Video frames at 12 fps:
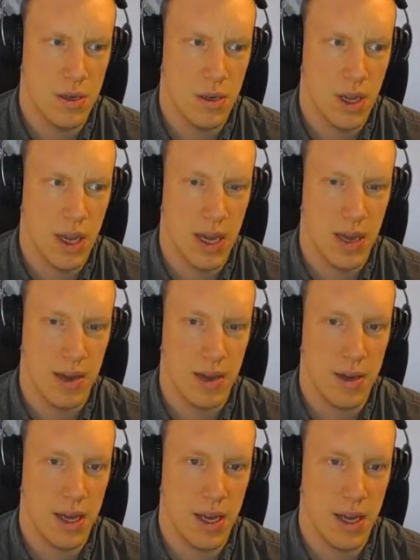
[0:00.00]
Yeah,
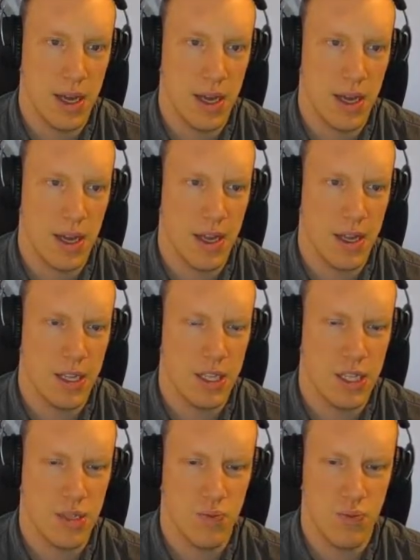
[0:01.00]
and that's
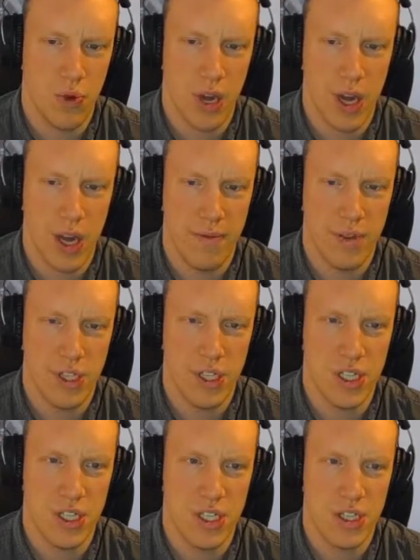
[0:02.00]
whatever
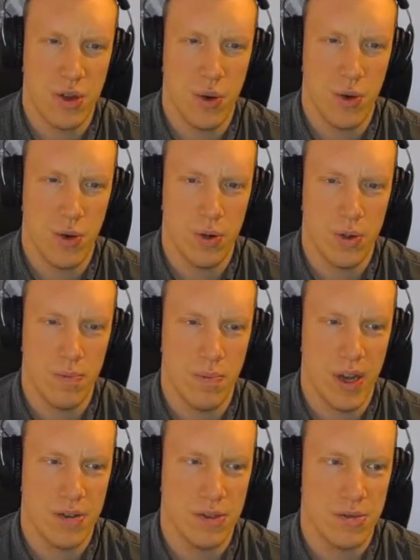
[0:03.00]
she's called
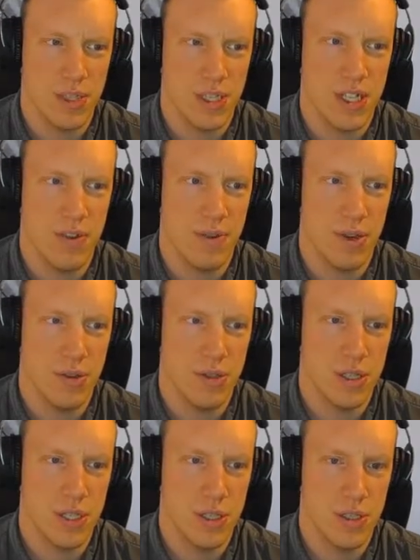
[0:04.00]
Bounsweet's
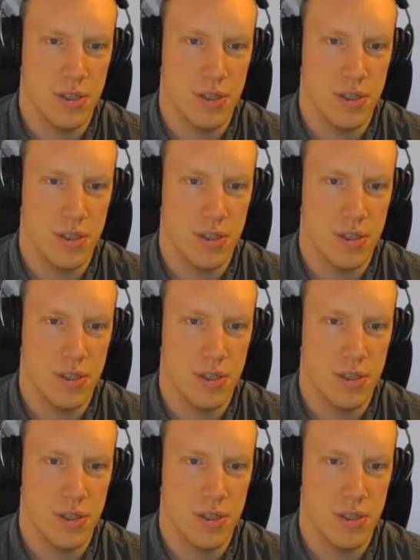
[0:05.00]
evolution.